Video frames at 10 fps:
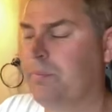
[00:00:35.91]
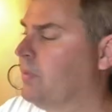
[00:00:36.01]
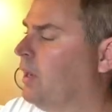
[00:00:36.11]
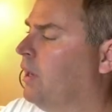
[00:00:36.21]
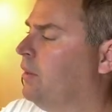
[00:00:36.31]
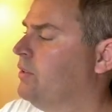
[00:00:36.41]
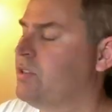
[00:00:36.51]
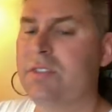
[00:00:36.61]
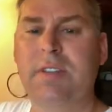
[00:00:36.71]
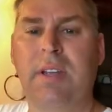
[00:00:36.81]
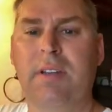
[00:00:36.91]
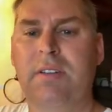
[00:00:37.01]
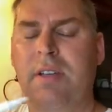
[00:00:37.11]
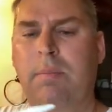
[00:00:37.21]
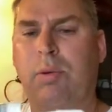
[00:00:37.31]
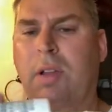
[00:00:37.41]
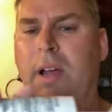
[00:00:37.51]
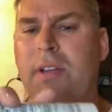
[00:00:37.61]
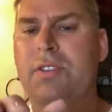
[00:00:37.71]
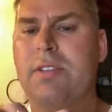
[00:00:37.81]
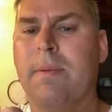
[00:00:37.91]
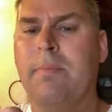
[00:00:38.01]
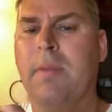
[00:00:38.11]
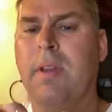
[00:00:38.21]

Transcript: Uh, this is the T Plus.